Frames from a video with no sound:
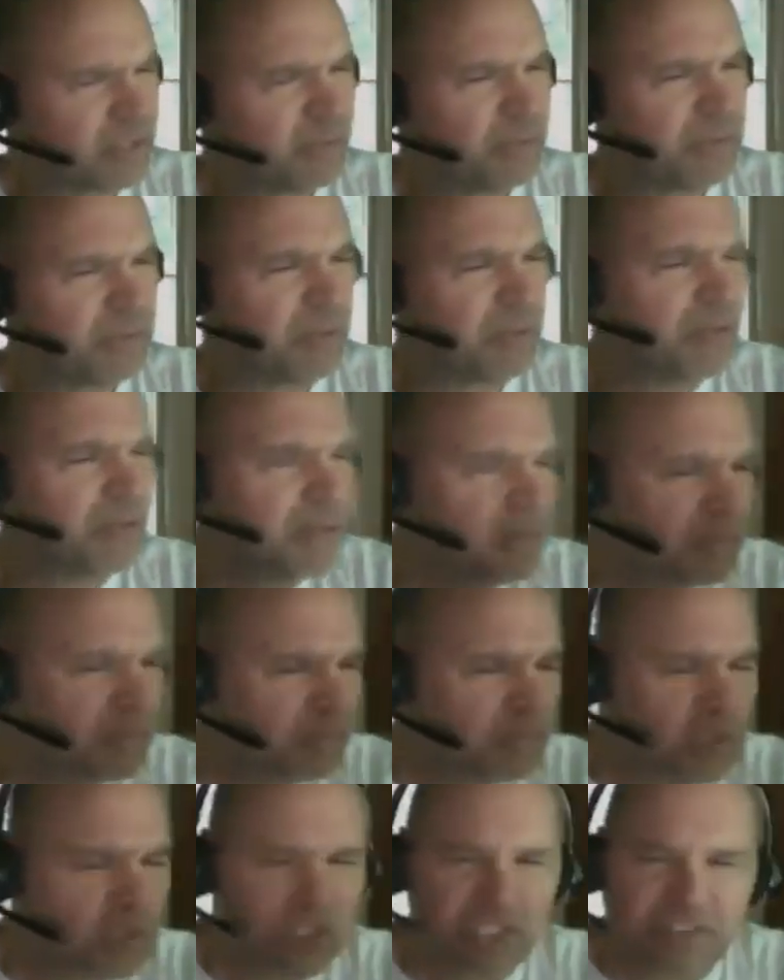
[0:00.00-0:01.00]
He wouldn't be
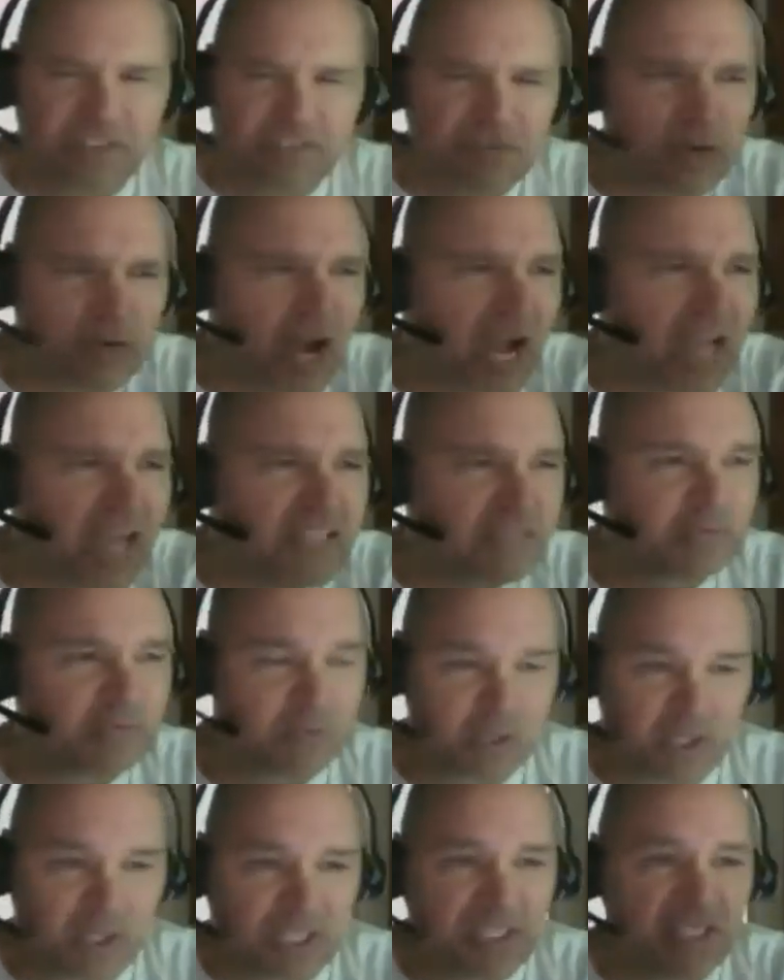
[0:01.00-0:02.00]
pushing fries.
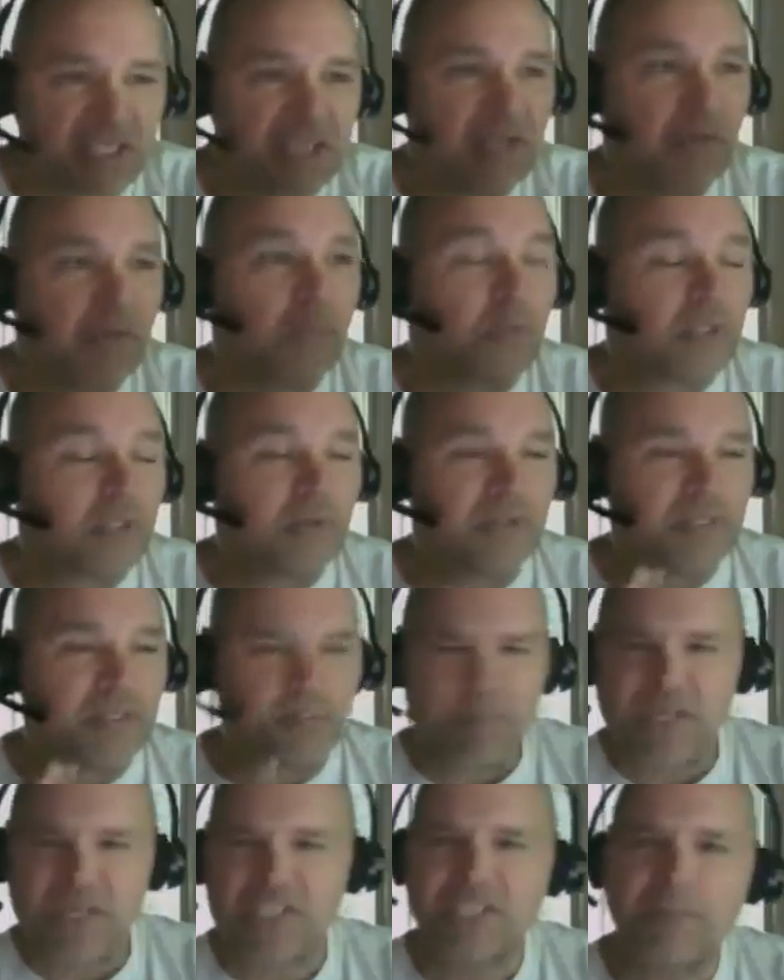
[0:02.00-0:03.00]
Look at the when you and he
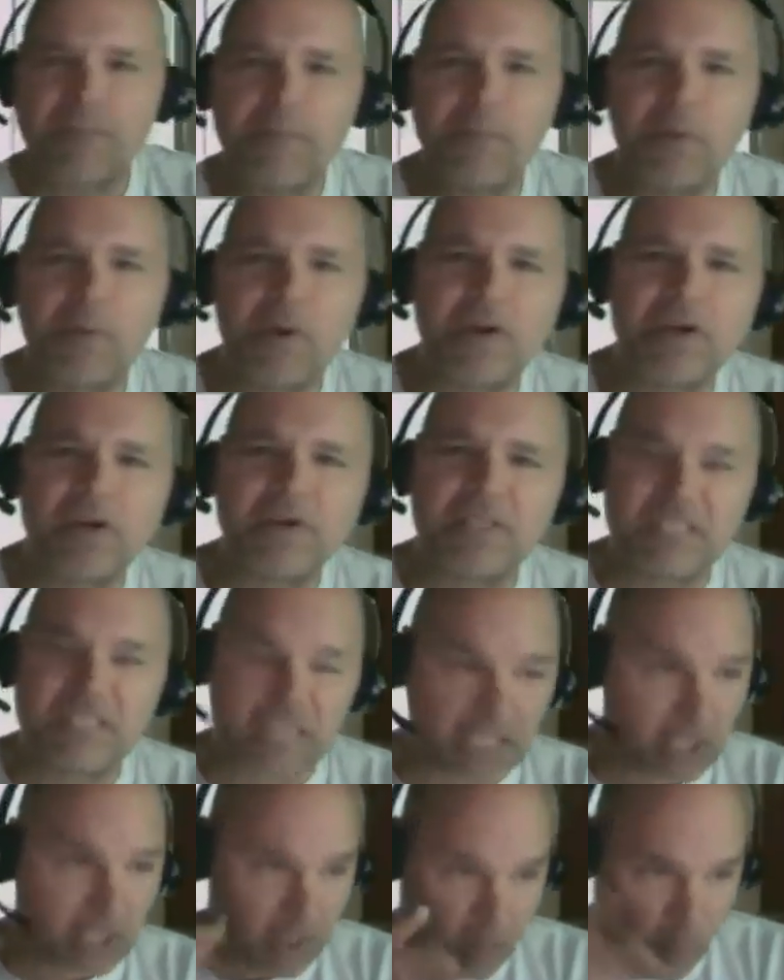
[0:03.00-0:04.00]
picks up a burger. He's
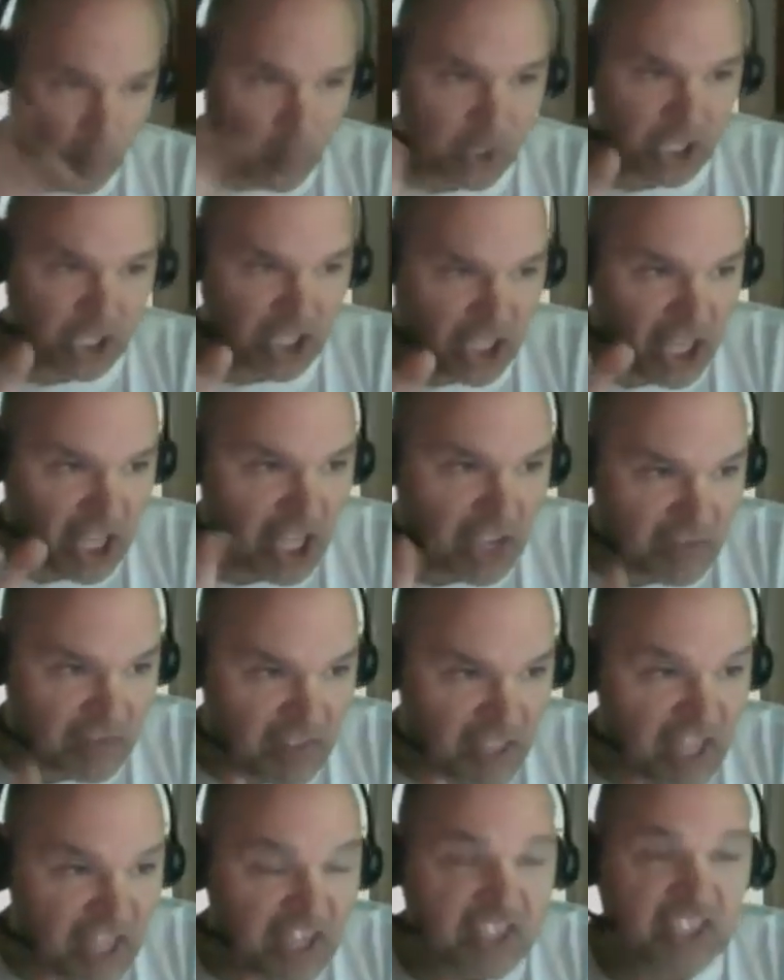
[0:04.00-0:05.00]
like, when you think
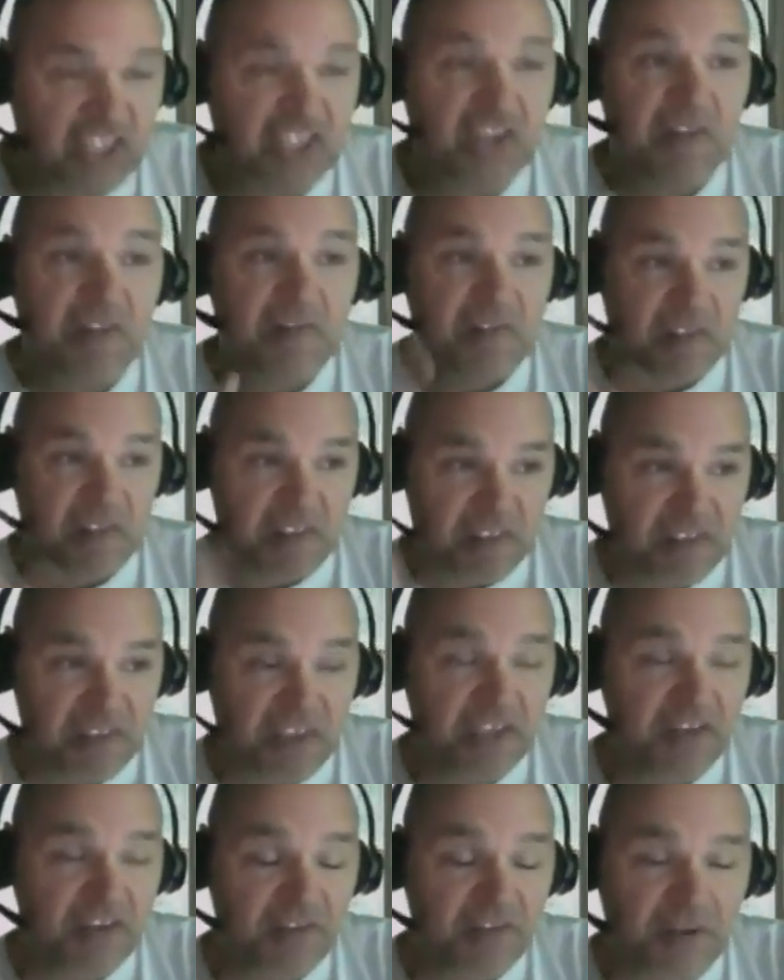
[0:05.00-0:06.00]
of this,
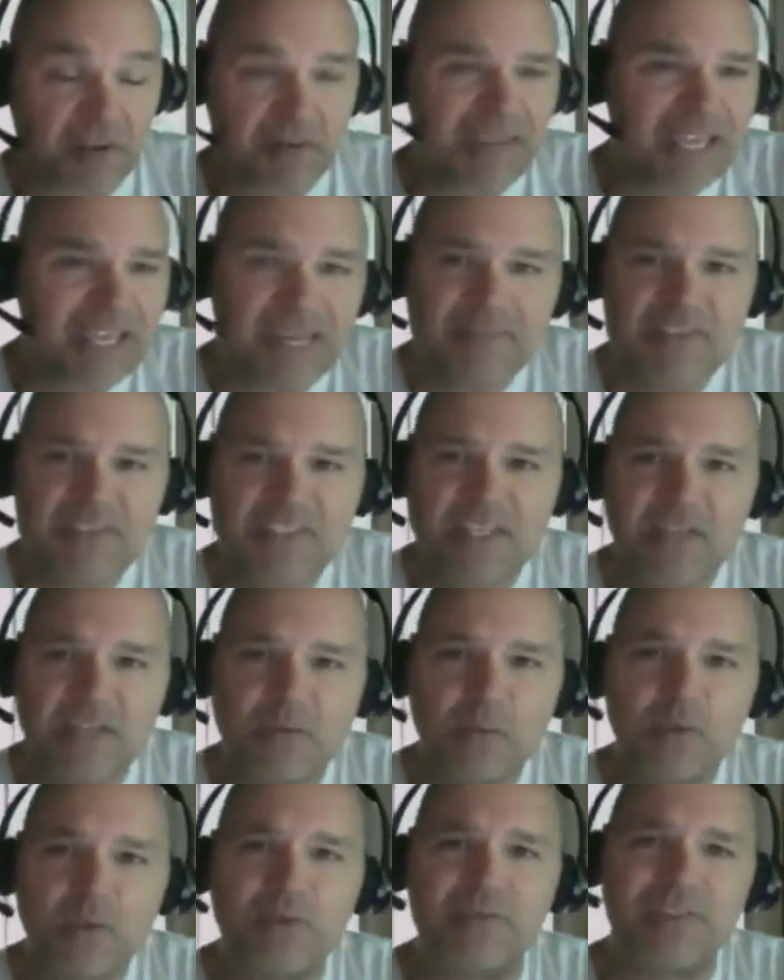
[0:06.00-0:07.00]
think of I can't even say the
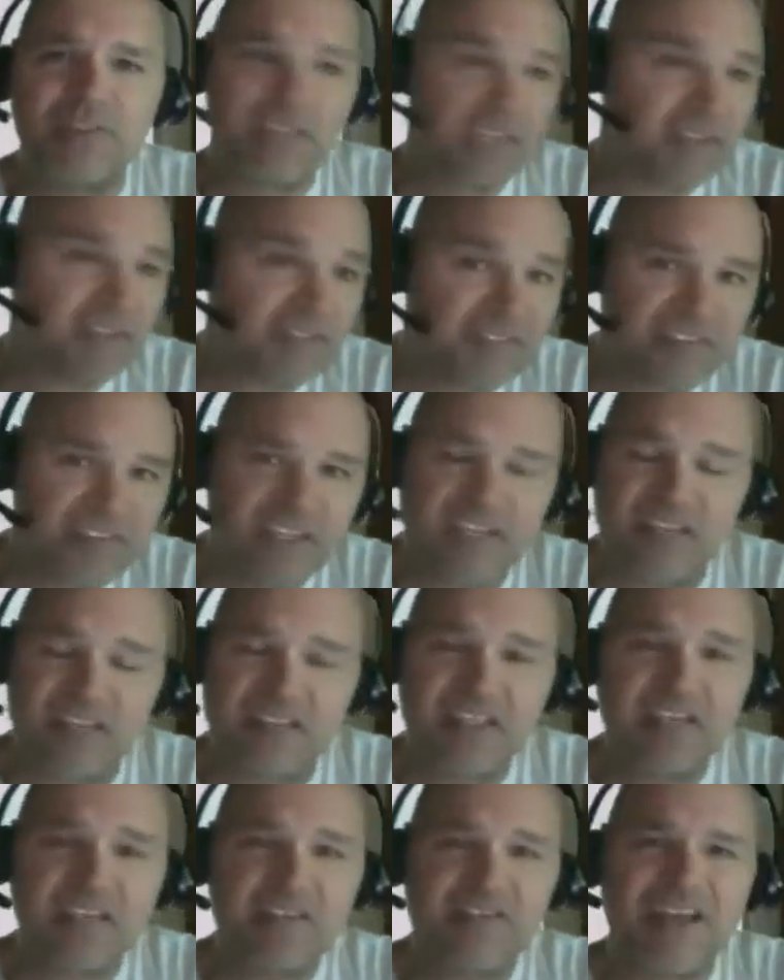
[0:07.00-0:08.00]
word. Think of V.
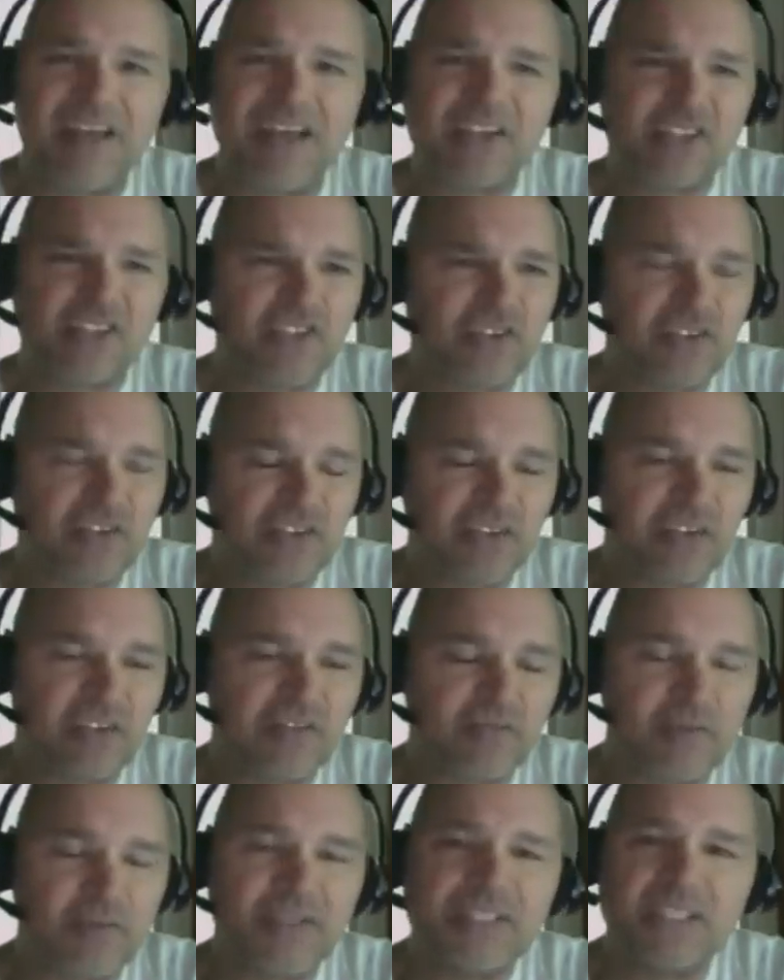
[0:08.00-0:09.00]
Think of action. Think
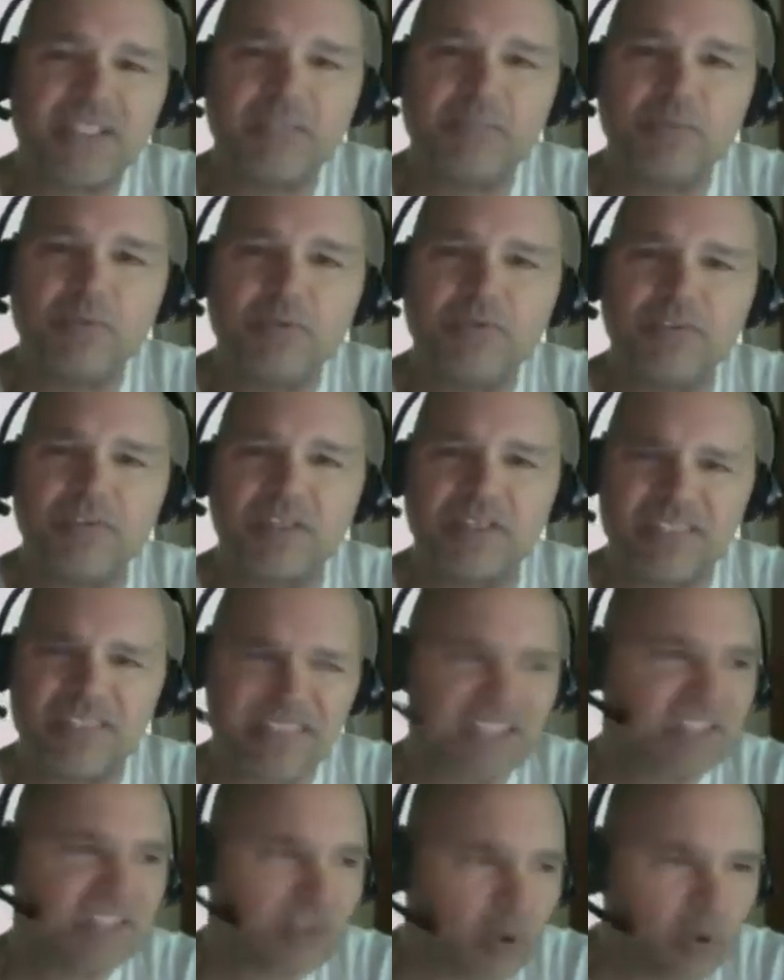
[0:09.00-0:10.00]
of renting the movie. He
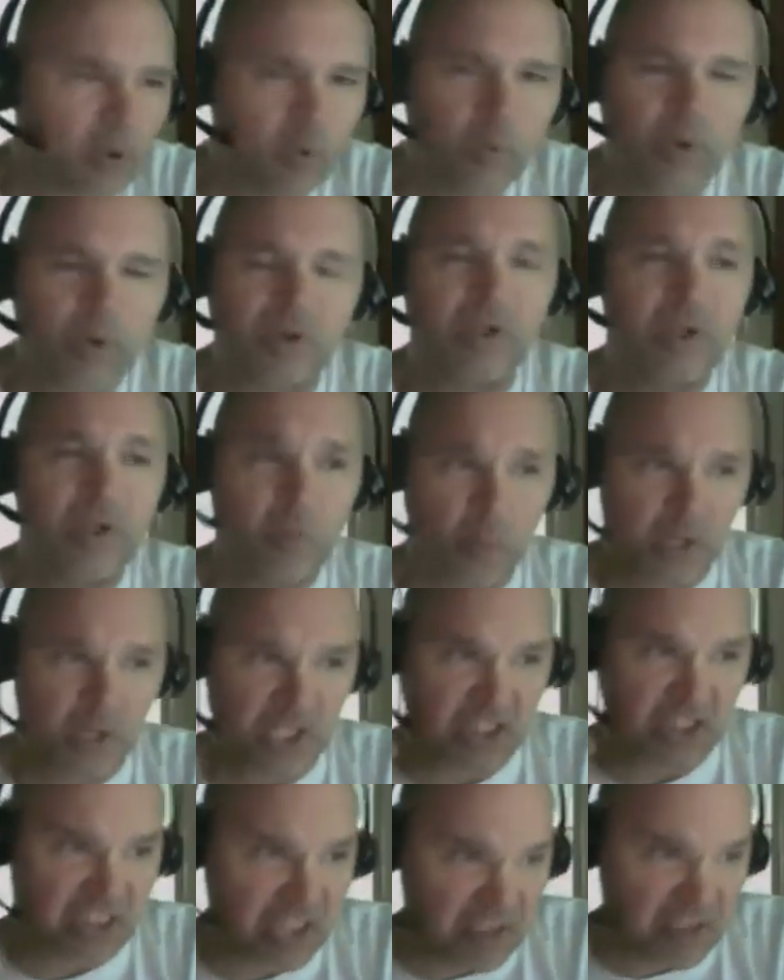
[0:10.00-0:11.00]
says the whole word. When
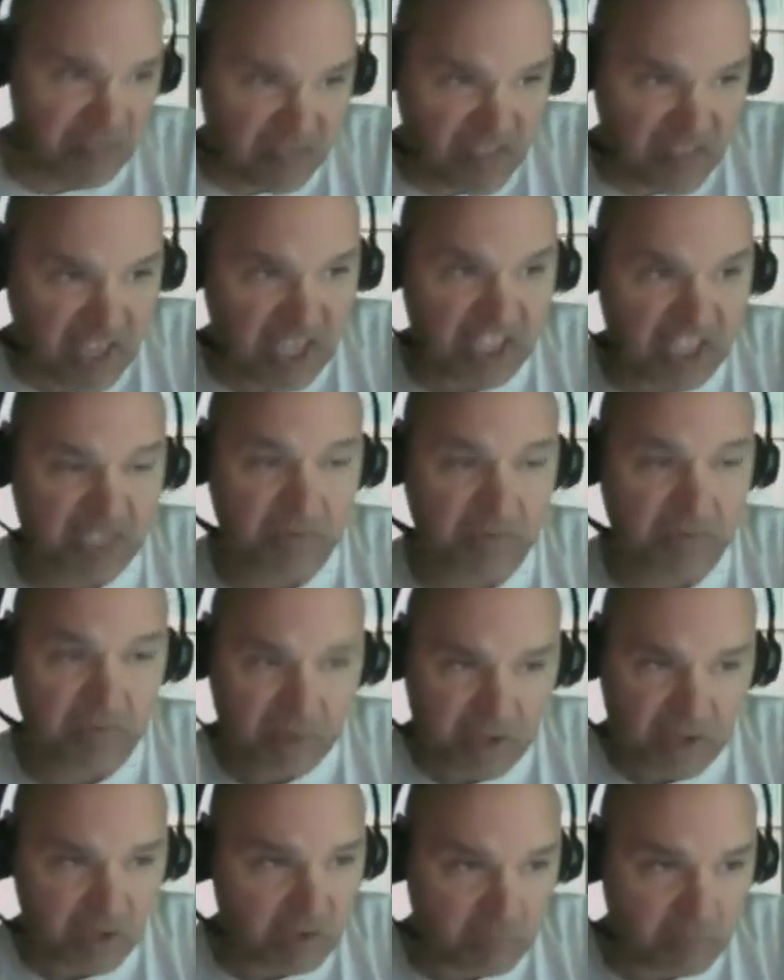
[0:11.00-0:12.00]
you think of this,
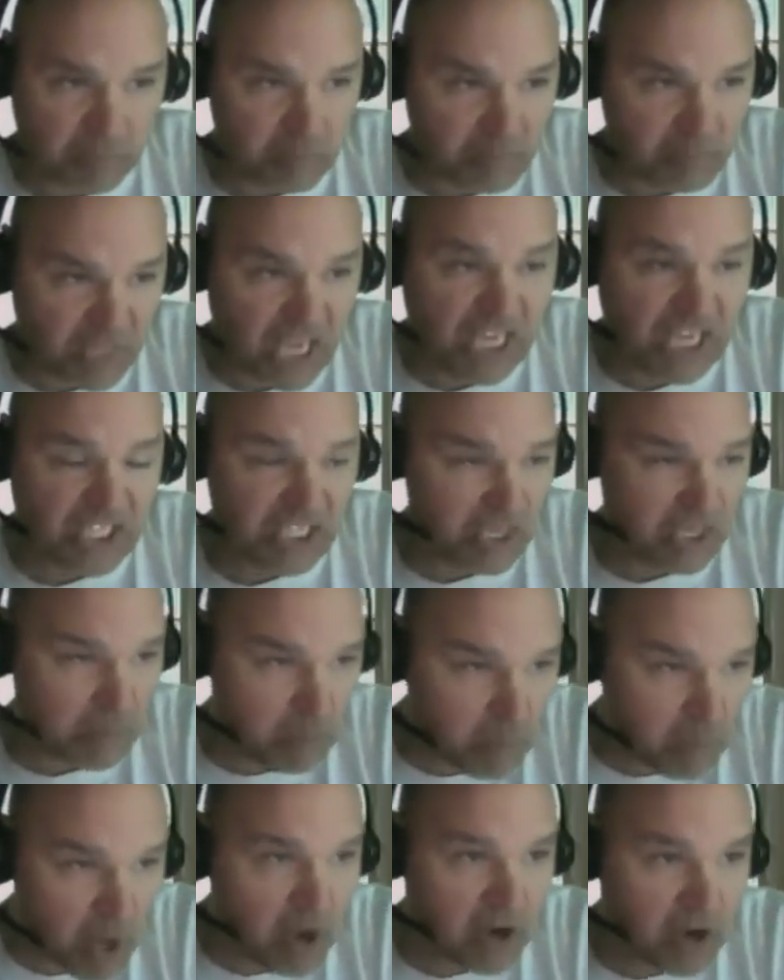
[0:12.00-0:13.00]
tasty
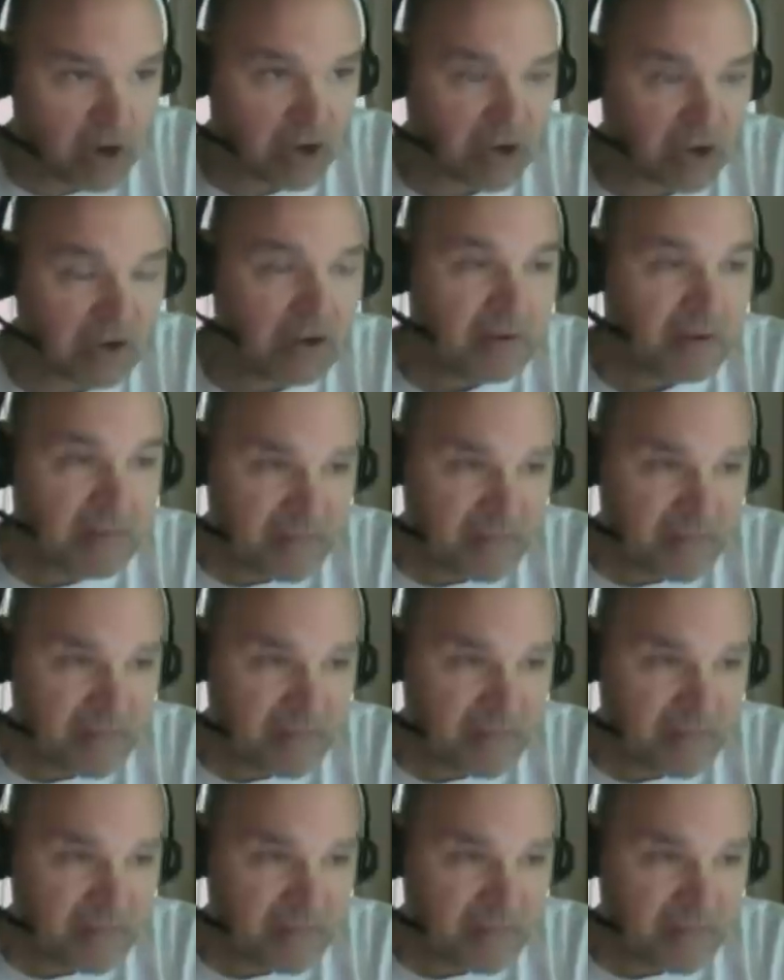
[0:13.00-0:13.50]
burger.